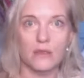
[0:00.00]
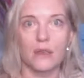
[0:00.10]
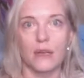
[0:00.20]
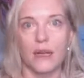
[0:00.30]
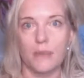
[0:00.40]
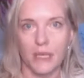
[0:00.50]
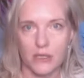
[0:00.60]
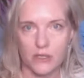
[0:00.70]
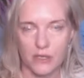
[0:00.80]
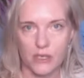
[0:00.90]
kind of coming
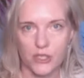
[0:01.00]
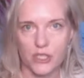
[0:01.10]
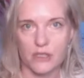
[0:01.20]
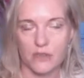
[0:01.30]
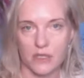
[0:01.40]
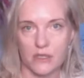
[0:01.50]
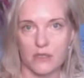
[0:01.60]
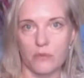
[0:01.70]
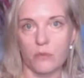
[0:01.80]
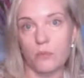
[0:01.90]
into the digestive
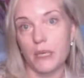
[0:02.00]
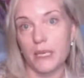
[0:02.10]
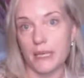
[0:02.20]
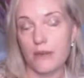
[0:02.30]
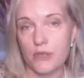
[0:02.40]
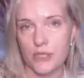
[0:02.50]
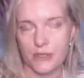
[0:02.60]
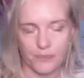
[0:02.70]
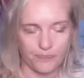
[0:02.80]
system being an irritant.